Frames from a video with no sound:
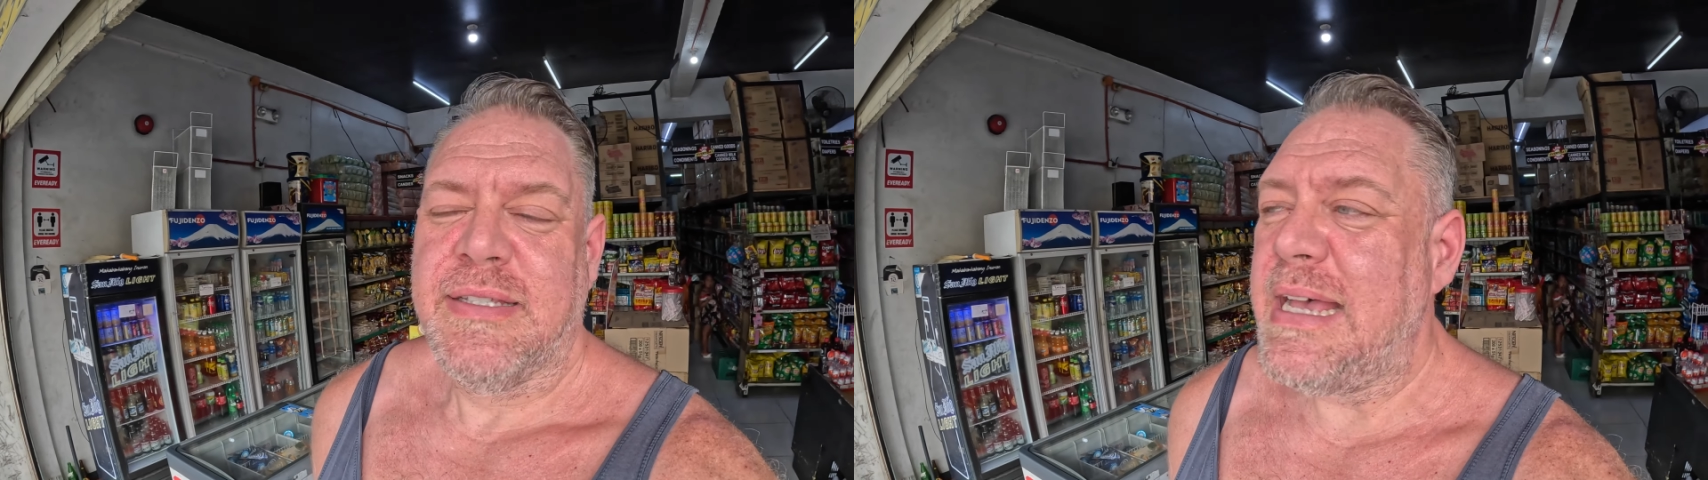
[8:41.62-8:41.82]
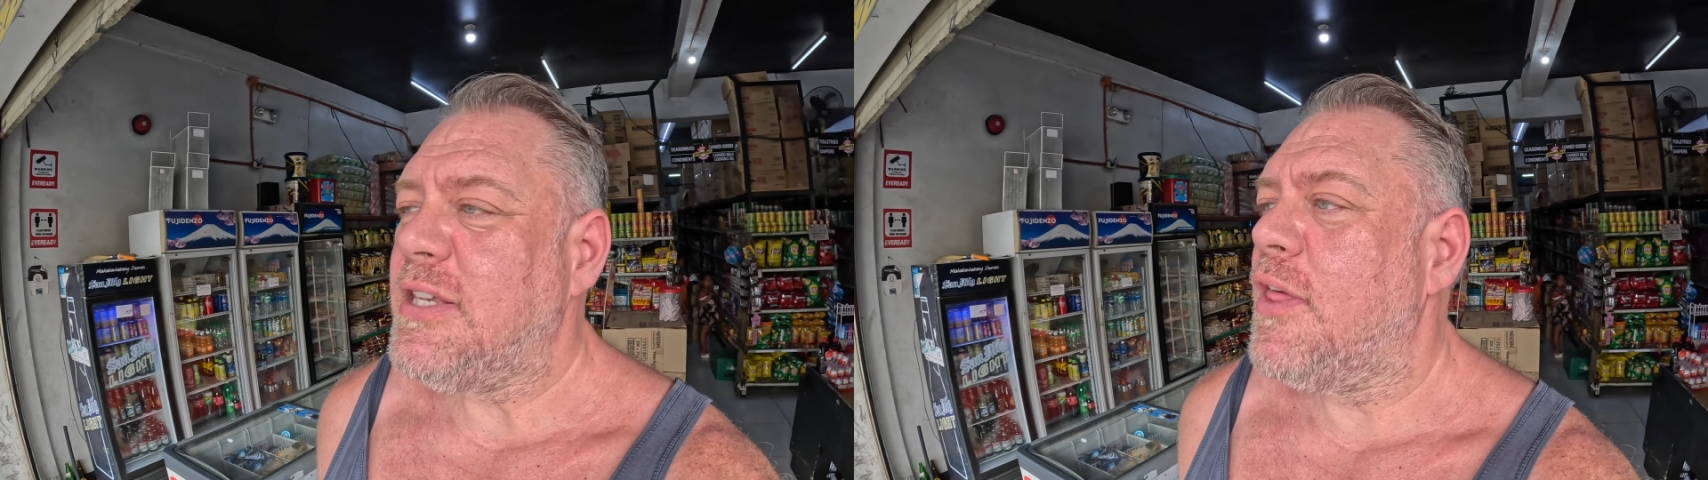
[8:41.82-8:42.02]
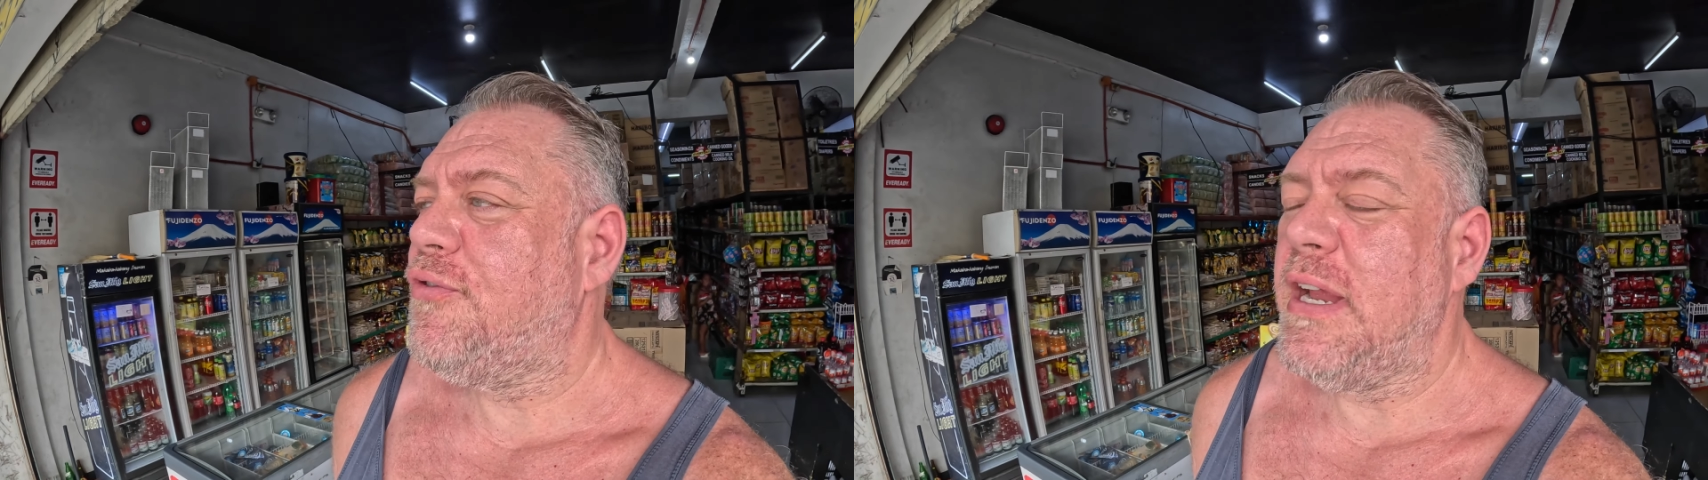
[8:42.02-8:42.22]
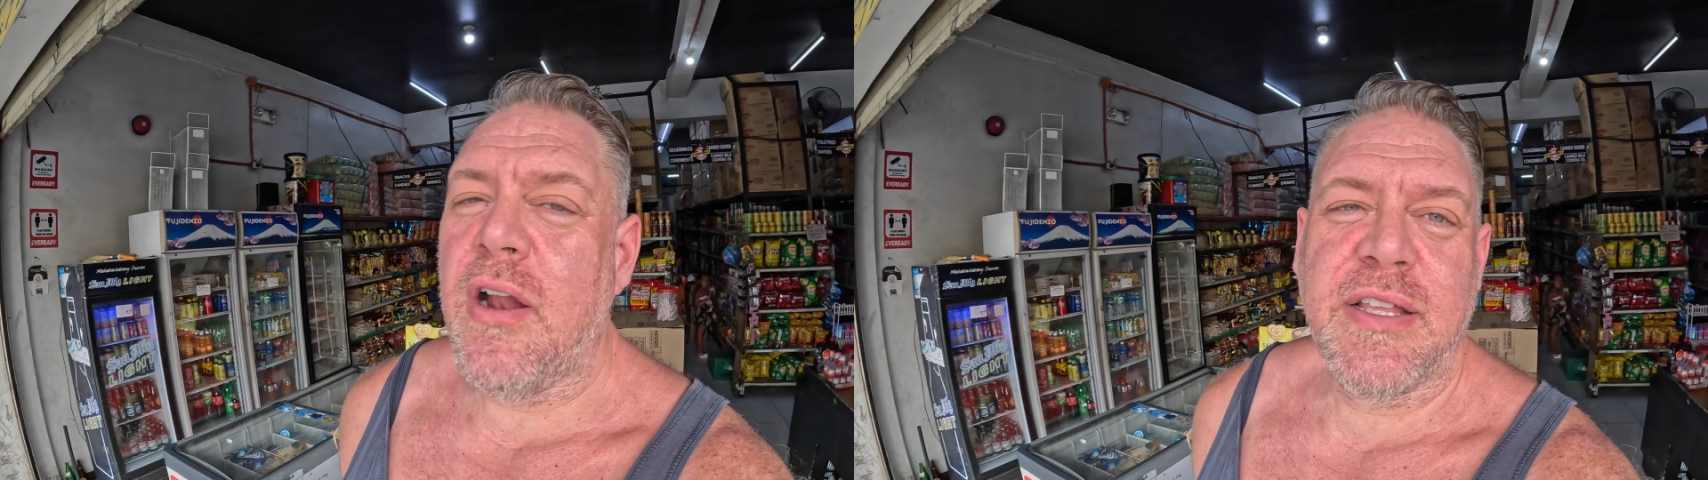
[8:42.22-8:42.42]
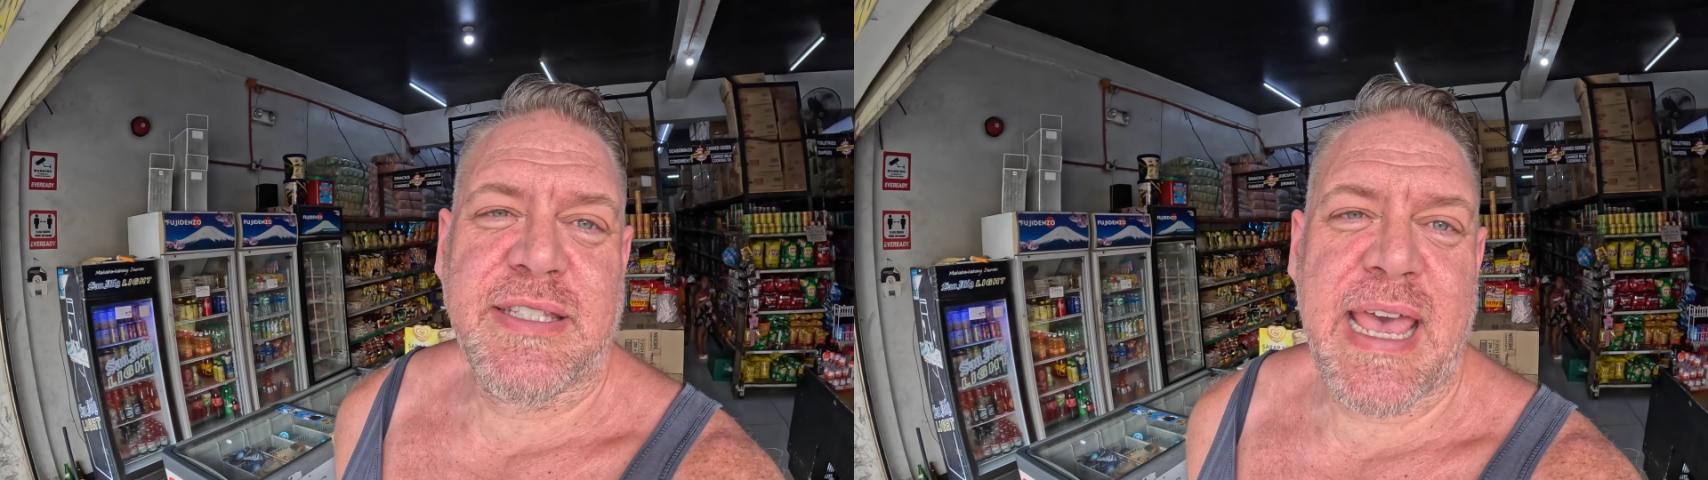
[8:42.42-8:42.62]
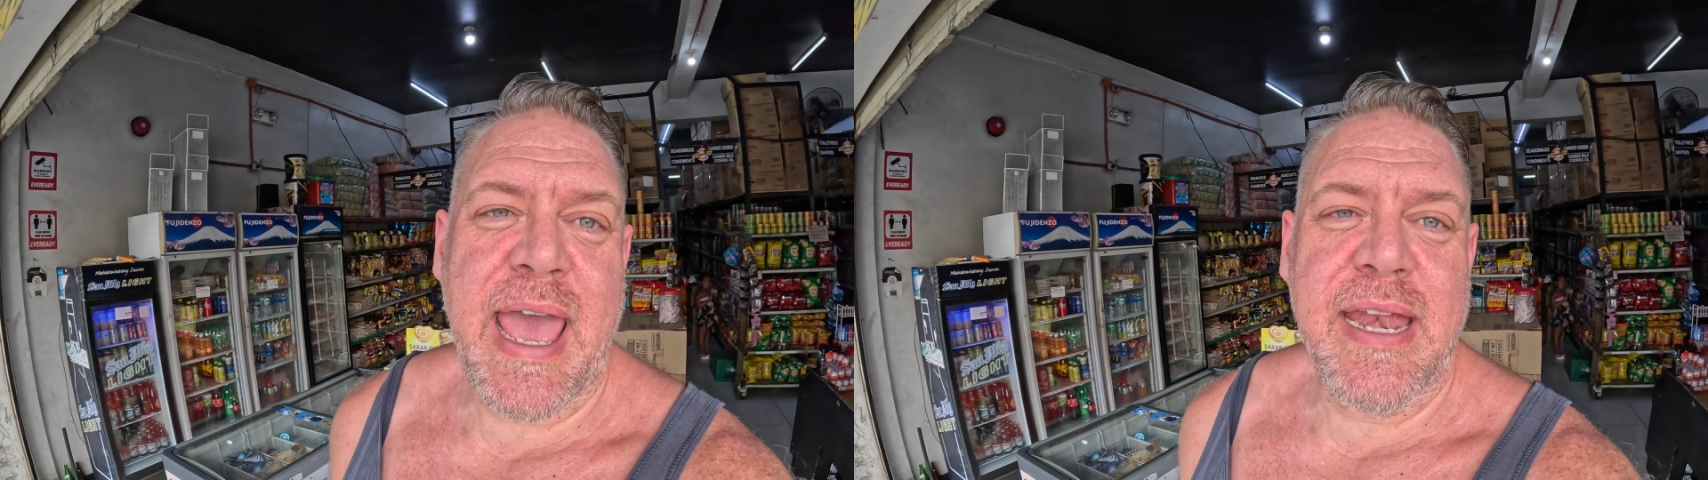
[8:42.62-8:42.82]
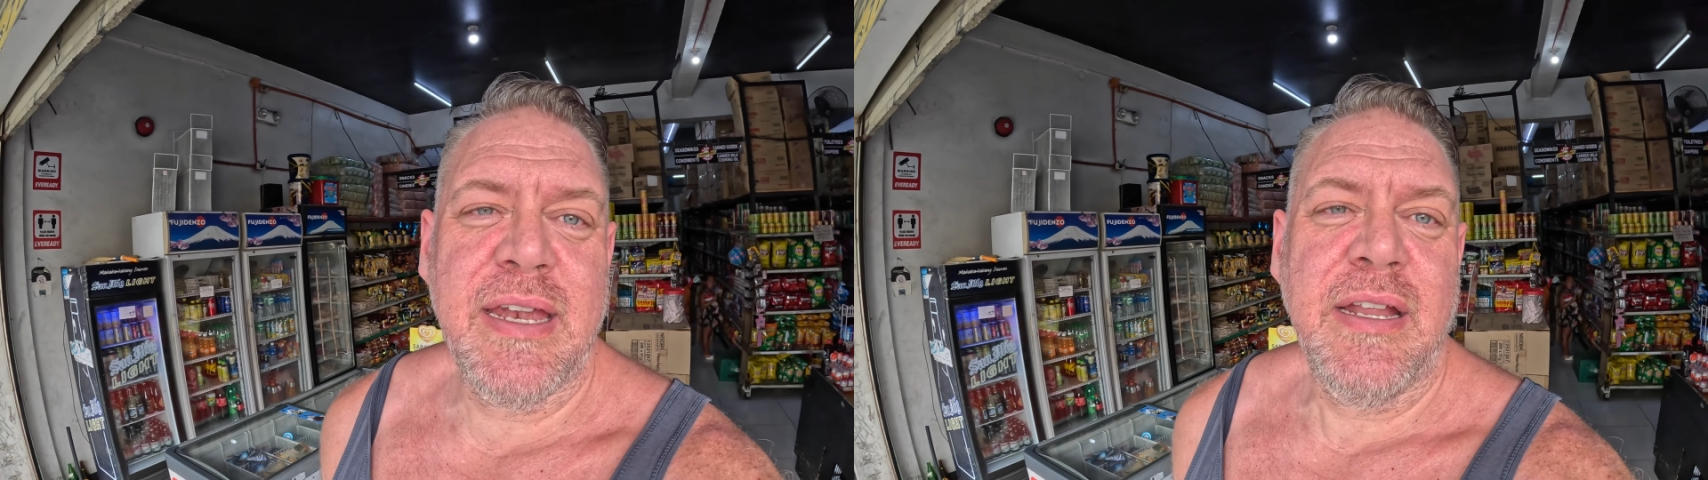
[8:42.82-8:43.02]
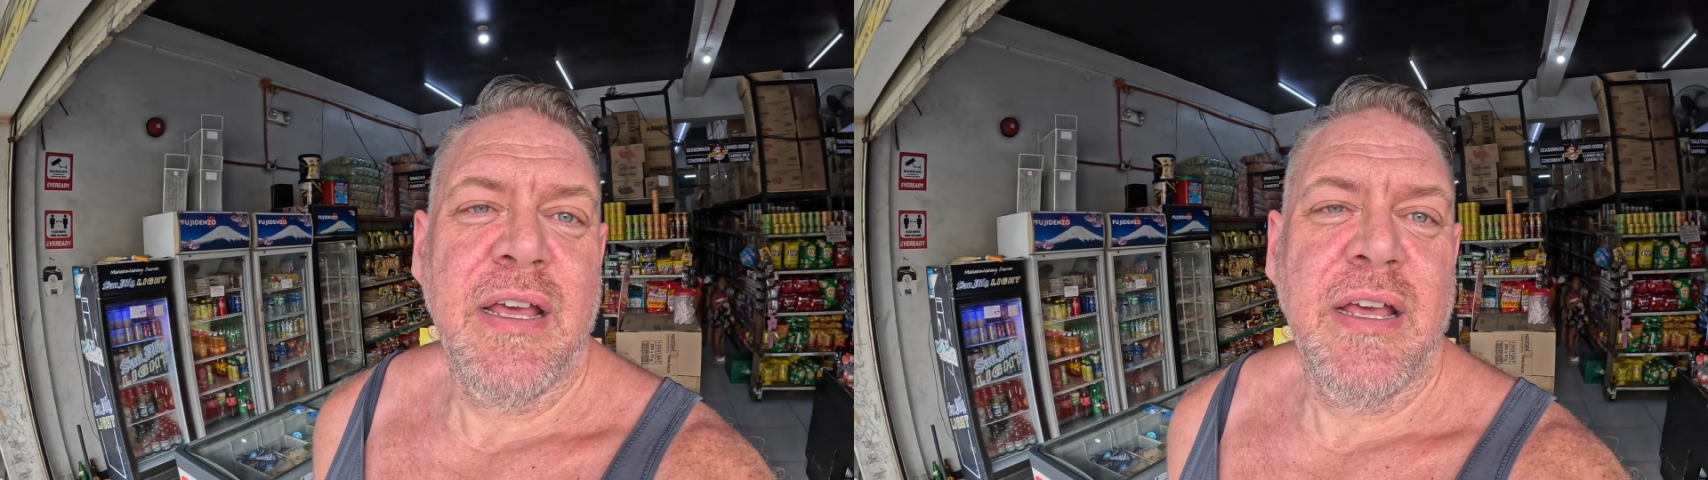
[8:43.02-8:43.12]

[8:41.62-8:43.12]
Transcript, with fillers: So that's like three dollars ten